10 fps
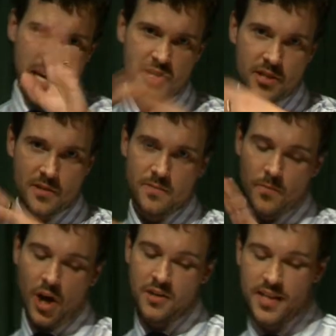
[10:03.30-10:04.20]
major
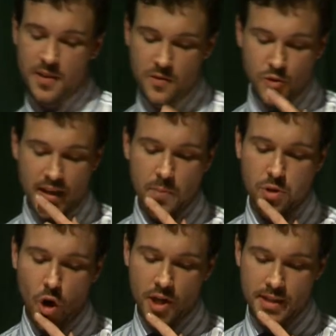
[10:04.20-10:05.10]
ugly-looking
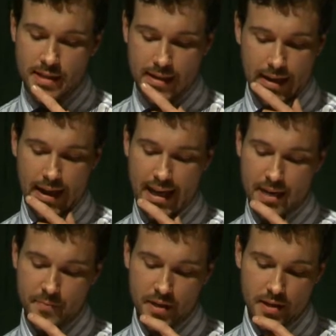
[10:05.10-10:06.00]
plot
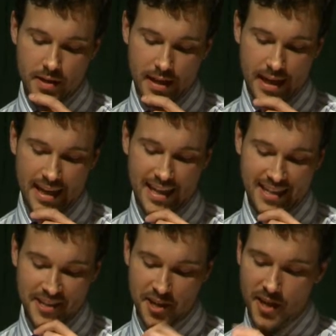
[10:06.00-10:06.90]

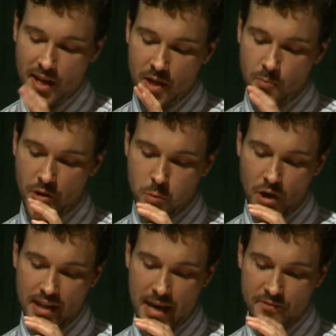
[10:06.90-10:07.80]
here. But
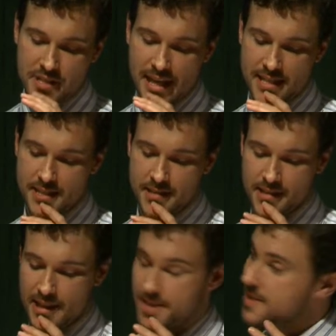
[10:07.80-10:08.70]
what it emphasizes is
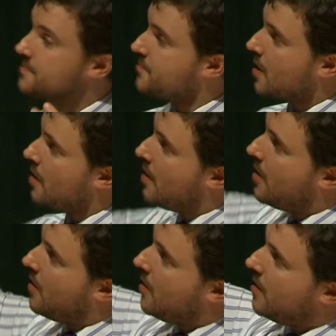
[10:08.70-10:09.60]
this.
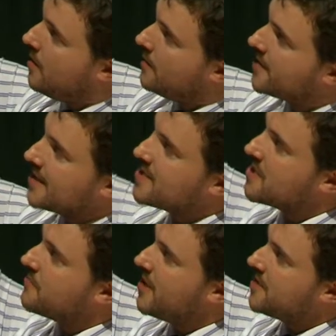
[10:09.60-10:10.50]
Things
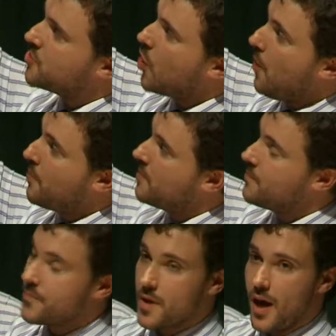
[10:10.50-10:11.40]
at the very top
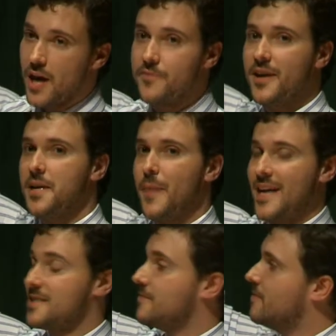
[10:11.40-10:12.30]
are very
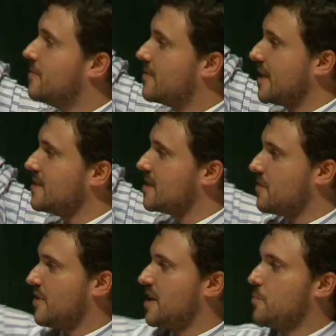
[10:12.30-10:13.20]
massive. Things at
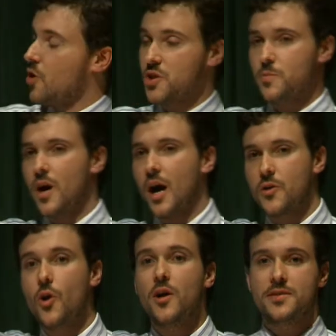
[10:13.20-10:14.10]
the very bottom are
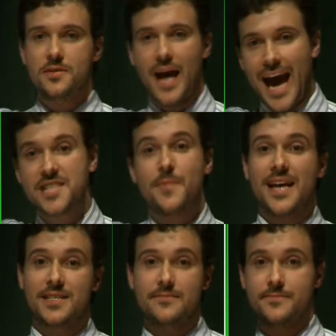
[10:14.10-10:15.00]
not as
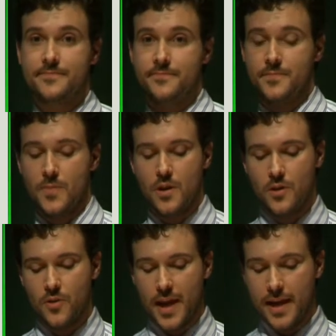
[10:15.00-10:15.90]
massive,
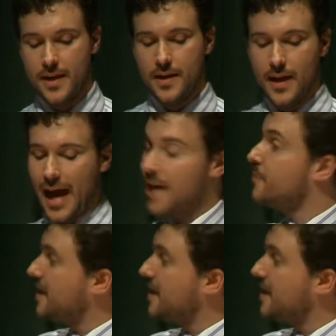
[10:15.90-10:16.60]
okay? And